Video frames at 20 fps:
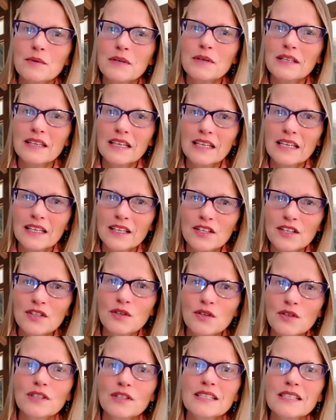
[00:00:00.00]
within
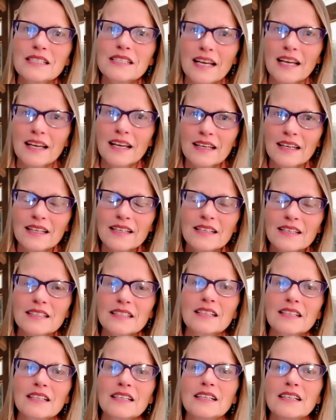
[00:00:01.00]
your
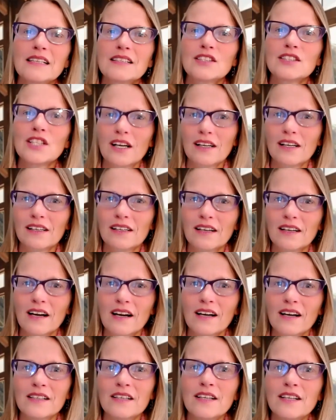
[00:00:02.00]
second
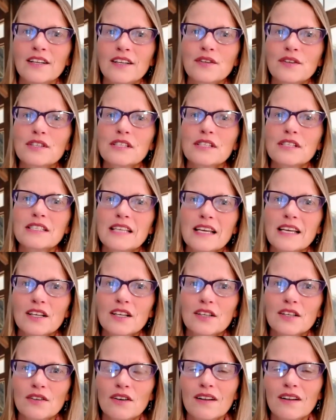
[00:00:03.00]
chakra, your
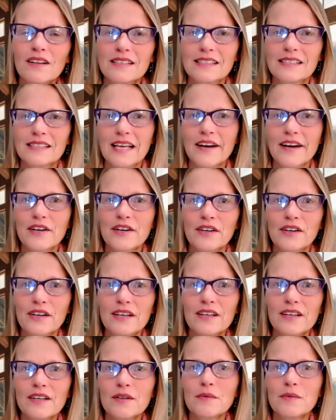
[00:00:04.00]
sacral center,
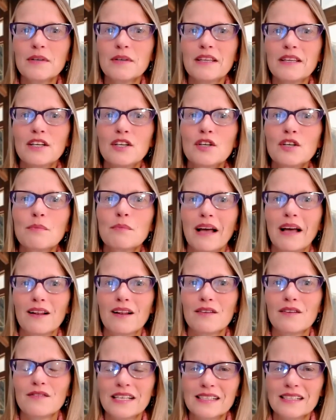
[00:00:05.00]
within your
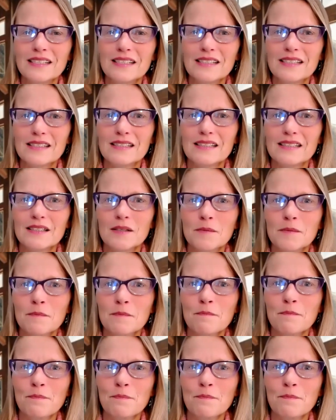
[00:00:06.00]
pelvis.